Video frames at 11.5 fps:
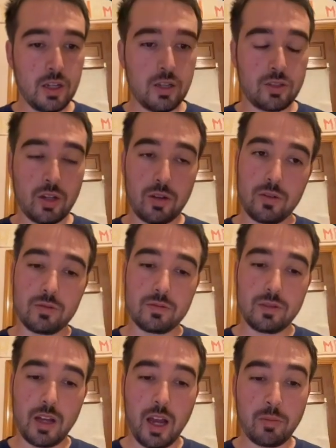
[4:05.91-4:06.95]
So
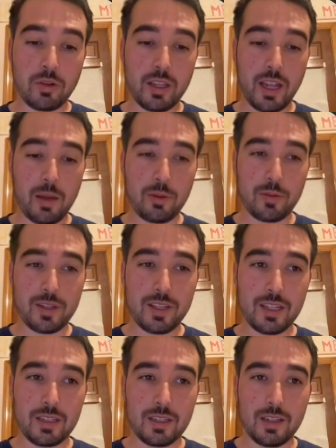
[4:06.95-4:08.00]
I'm really happy with
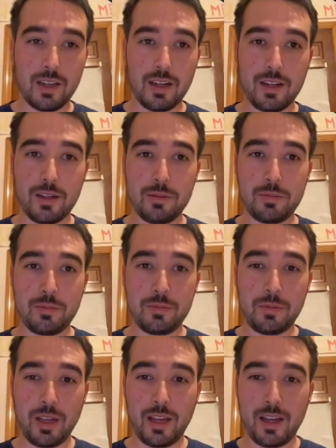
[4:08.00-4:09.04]
it,
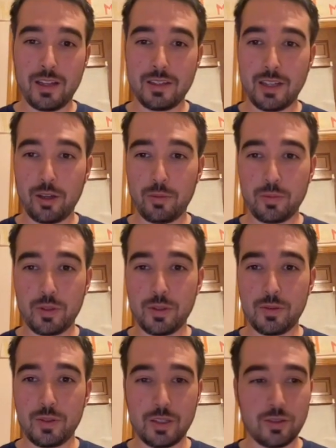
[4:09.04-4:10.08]
and I hope
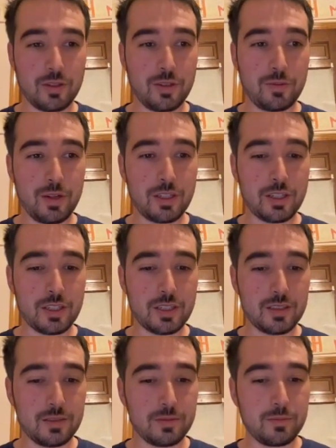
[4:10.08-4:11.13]
you enjoyed watching
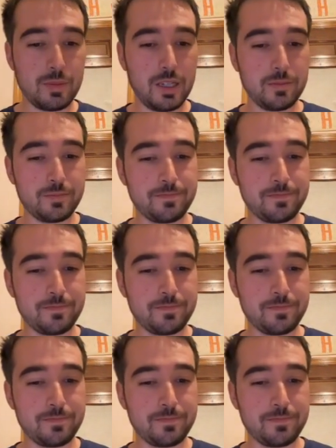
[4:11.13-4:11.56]
this. Bye.